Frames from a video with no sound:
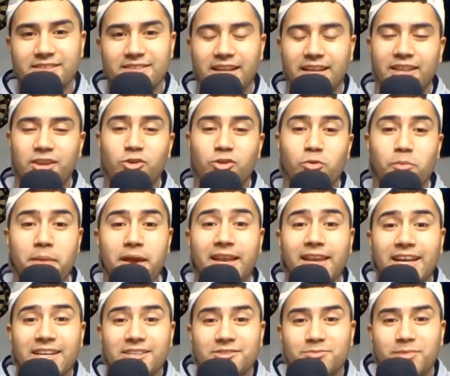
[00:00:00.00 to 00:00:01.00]
Like, you'll make
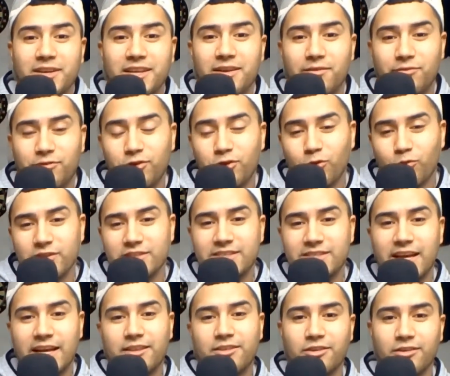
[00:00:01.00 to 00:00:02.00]
less money if you don't
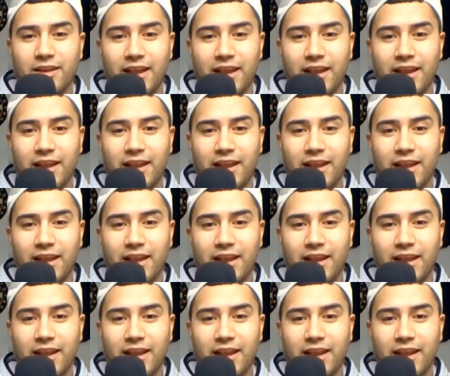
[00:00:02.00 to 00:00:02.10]
recite their